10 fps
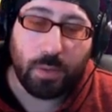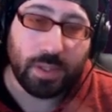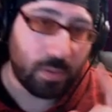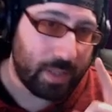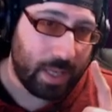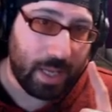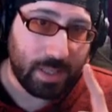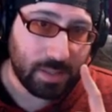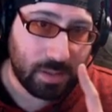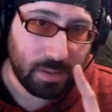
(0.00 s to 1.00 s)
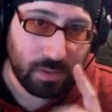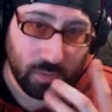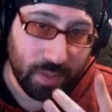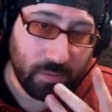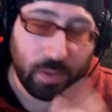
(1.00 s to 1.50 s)
This only has
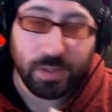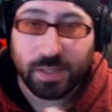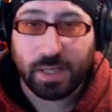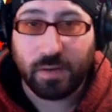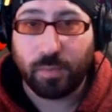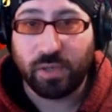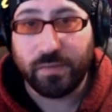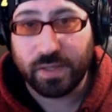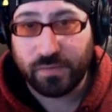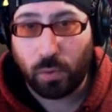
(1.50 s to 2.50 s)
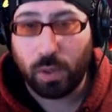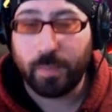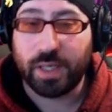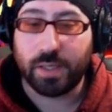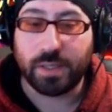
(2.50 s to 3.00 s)
three rows instead of the previous four,
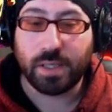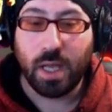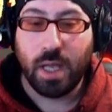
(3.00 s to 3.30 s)
because